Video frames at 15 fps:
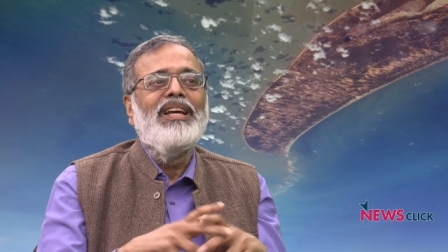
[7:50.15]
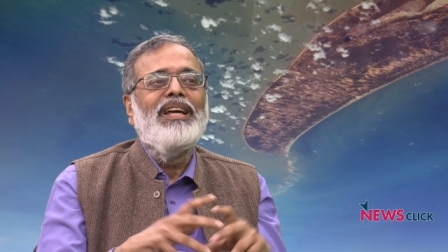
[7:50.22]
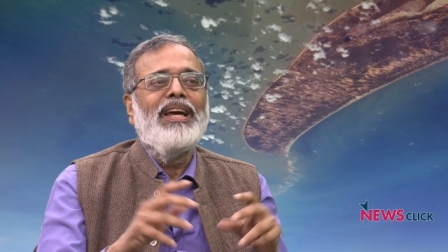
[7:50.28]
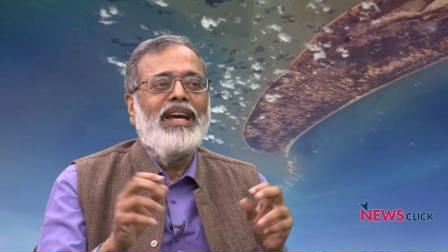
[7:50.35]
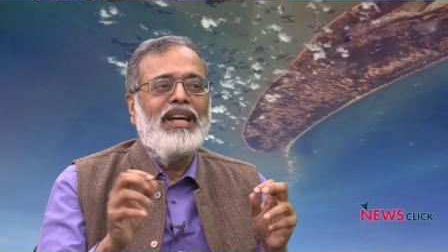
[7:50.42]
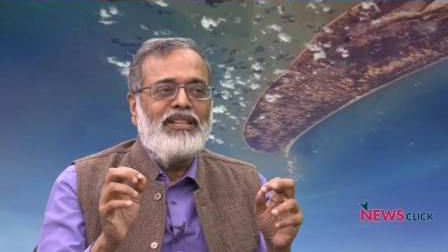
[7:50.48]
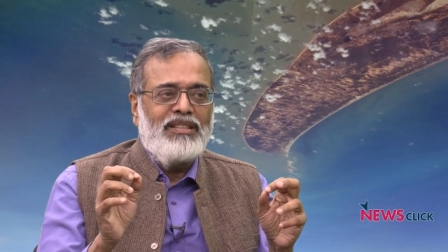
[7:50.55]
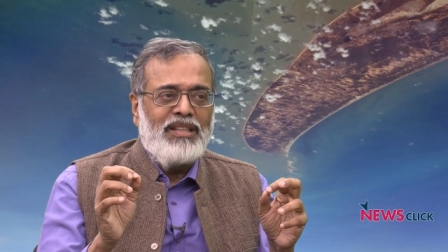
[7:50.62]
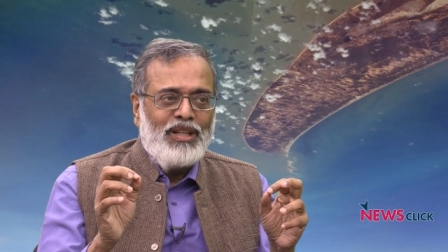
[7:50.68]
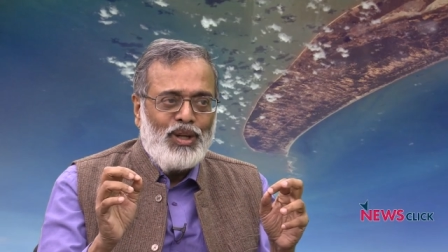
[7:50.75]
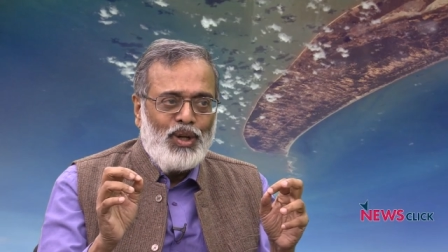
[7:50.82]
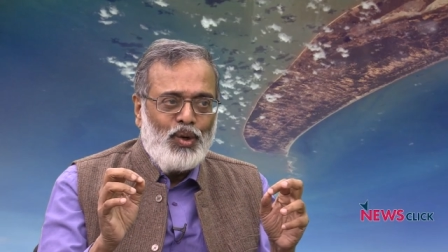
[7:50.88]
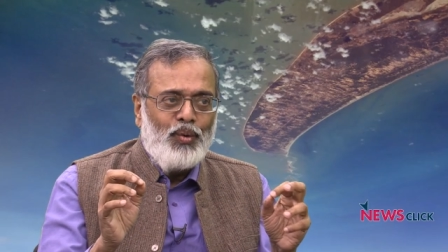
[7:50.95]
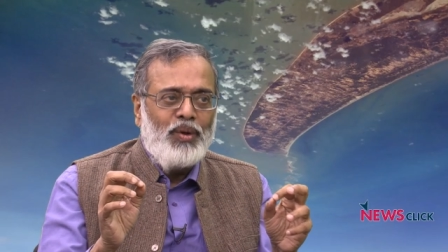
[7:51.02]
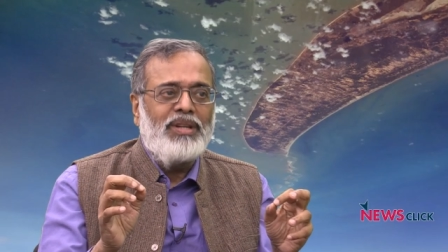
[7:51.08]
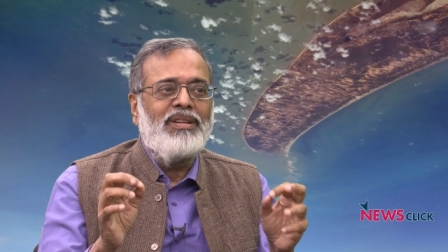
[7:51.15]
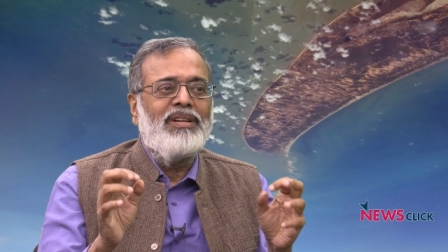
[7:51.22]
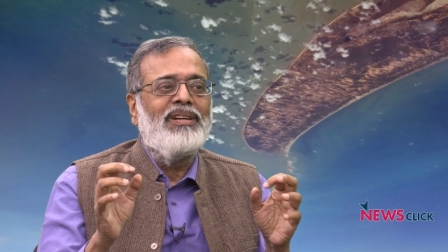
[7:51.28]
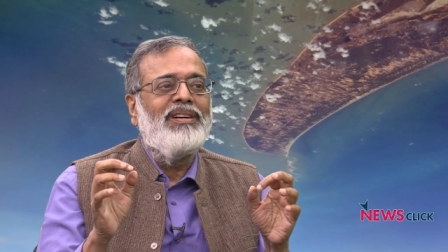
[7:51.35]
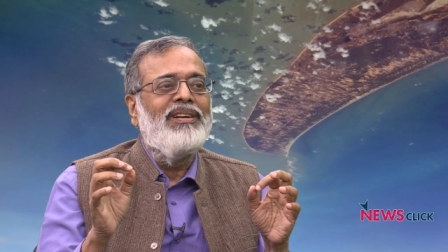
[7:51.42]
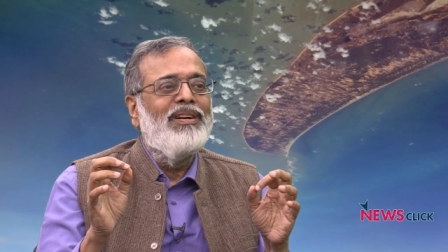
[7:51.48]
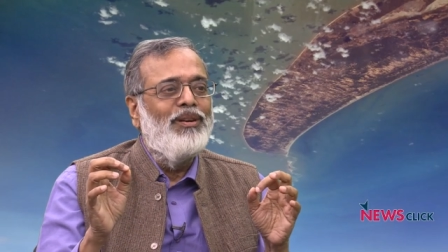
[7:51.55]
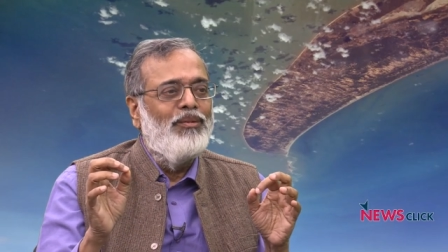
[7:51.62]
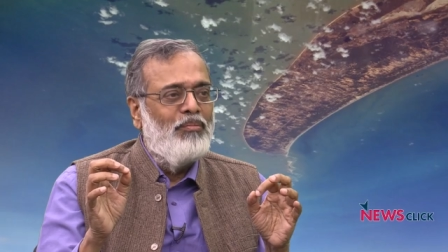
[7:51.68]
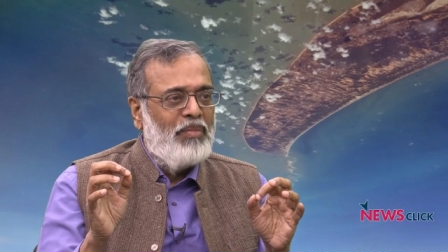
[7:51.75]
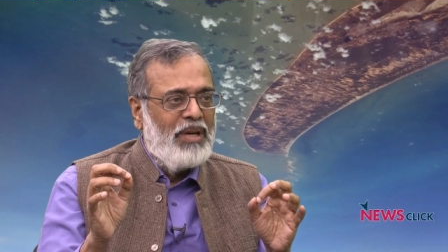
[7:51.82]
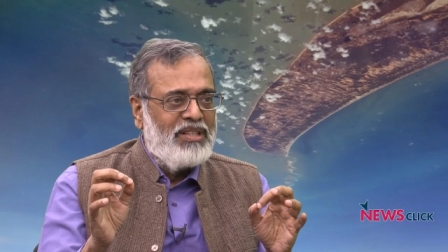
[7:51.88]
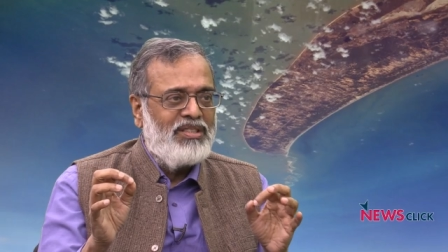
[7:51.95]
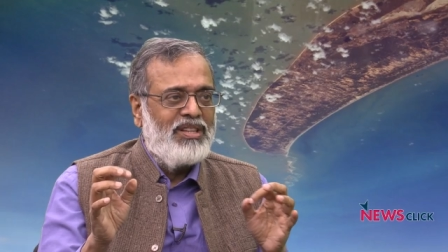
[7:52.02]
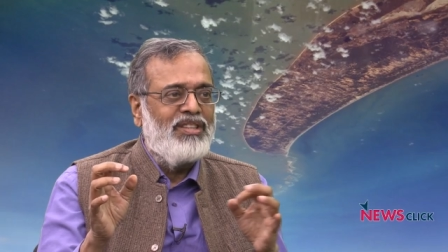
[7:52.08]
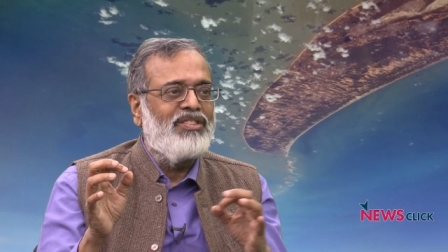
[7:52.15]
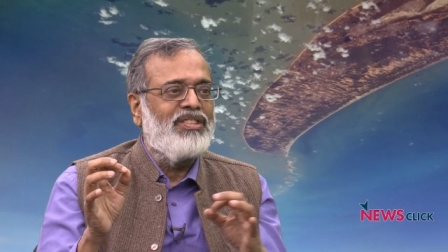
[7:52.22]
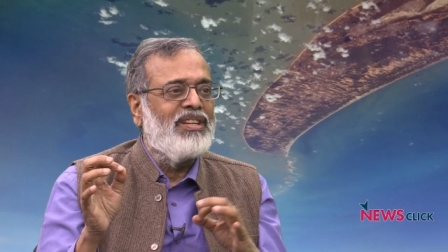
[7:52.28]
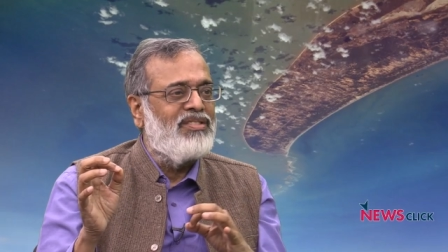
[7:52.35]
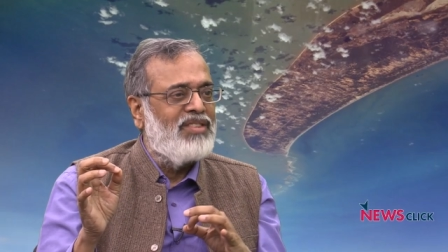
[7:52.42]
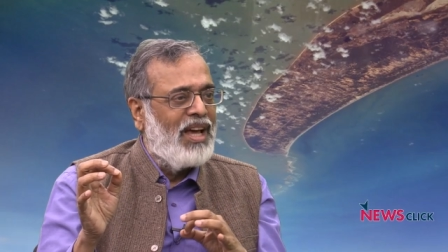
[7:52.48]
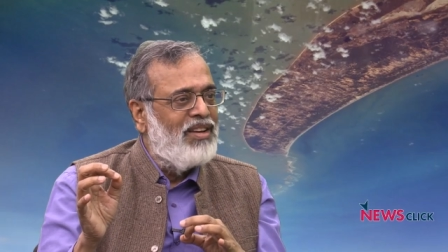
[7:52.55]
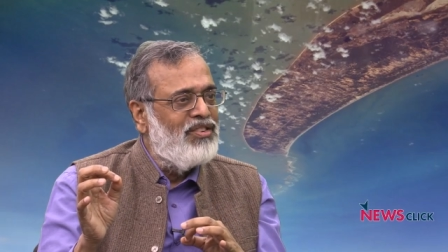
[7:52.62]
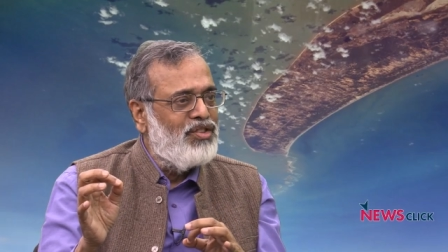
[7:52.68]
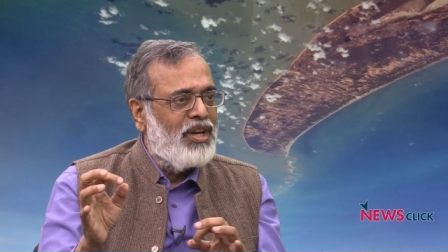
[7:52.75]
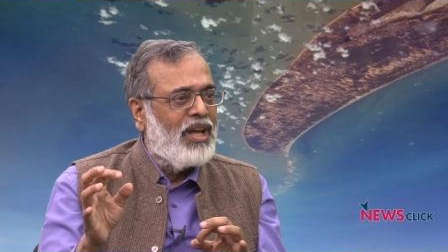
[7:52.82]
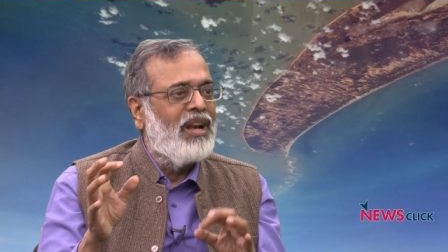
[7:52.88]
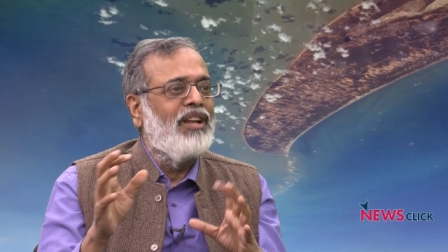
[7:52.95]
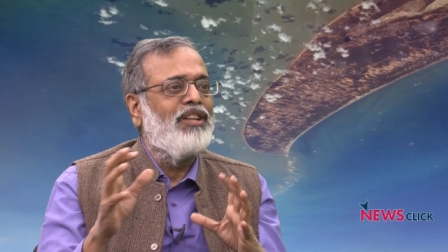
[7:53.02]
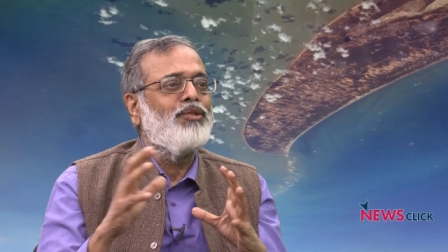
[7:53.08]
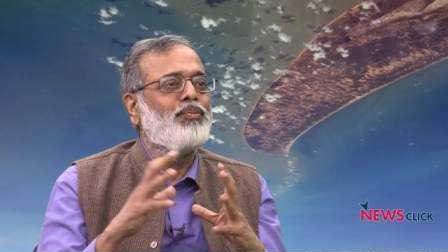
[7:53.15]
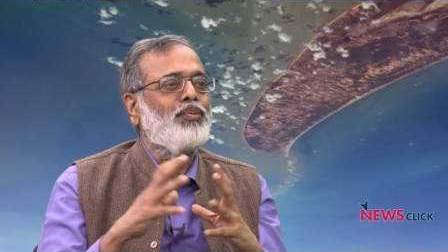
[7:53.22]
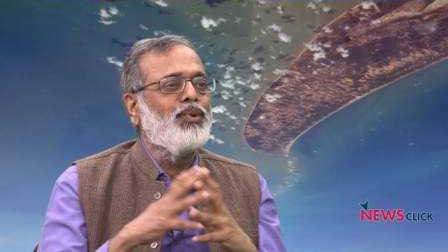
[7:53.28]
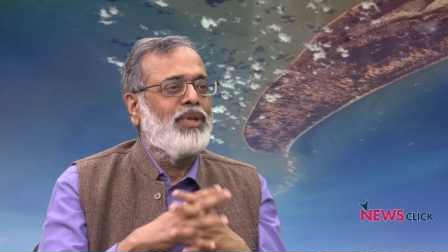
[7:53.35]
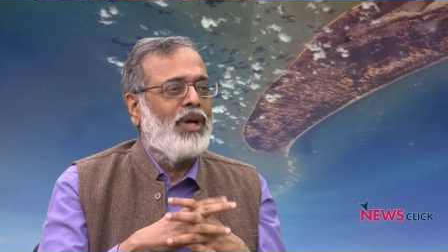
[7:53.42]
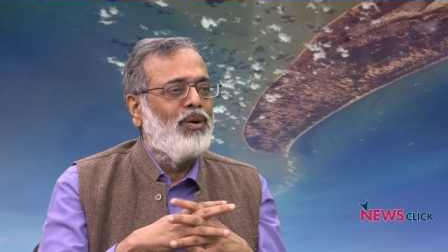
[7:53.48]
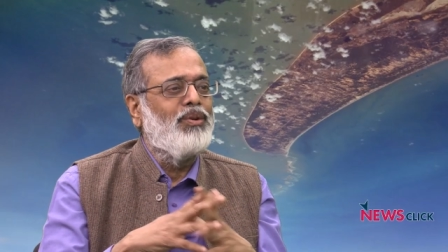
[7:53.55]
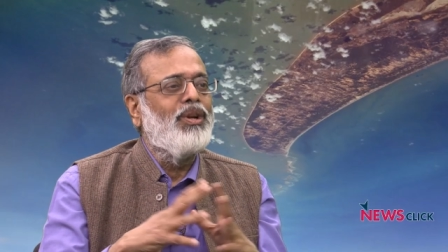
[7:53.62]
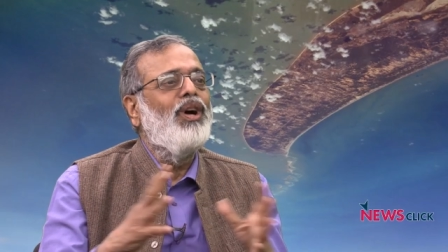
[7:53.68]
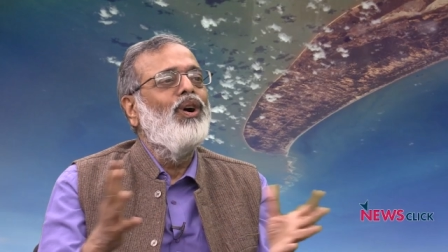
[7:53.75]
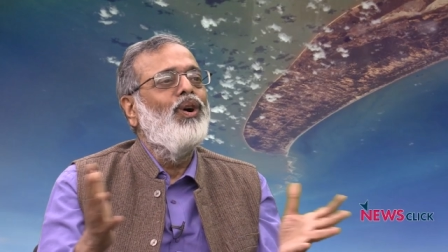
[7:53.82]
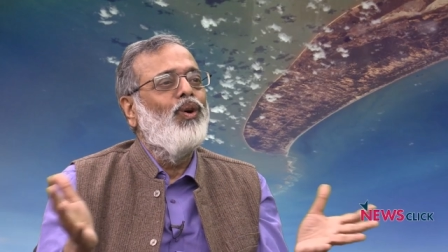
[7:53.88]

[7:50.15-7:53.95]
Hmm. It's a Twitter message the Science Channel has put out